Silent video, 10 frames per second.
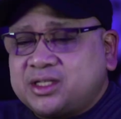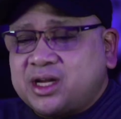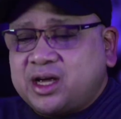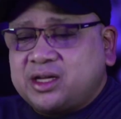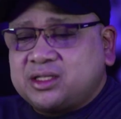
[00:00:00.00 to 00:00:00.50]

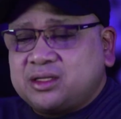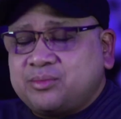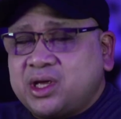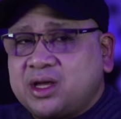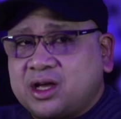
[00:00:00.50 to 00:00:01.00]
nice
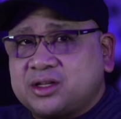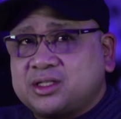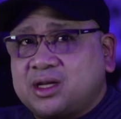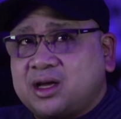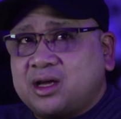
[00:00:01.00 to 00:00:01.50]
being
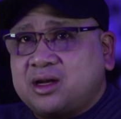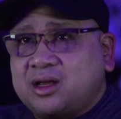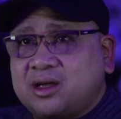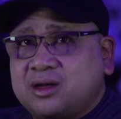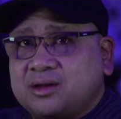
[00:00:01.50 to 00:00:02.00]
outside
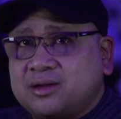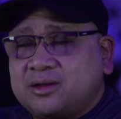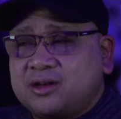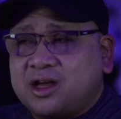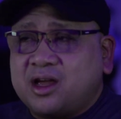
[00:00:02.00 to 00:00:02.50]
and
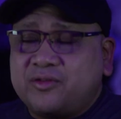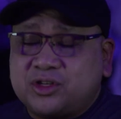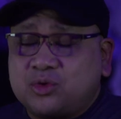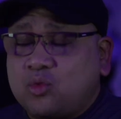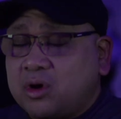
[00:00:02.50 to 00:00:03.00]
not having
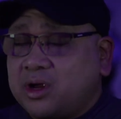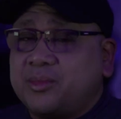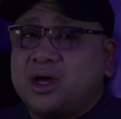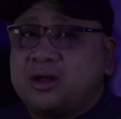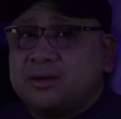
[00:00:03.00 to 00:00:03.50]
to worry
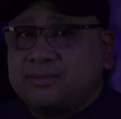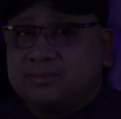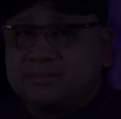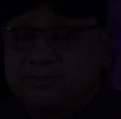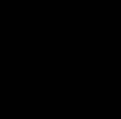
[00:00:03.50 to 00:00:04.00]
about it.
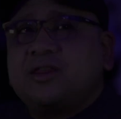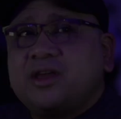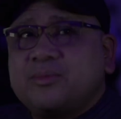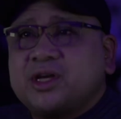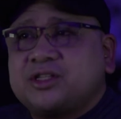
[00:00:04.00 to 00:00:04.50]
I
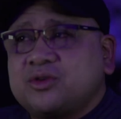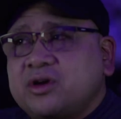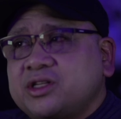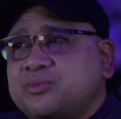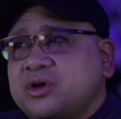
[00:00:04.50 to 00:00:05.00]
think my
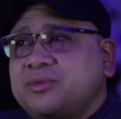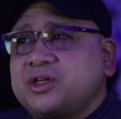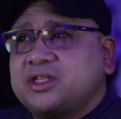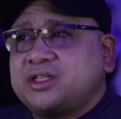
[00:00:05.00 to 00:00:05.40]
story is pretty much the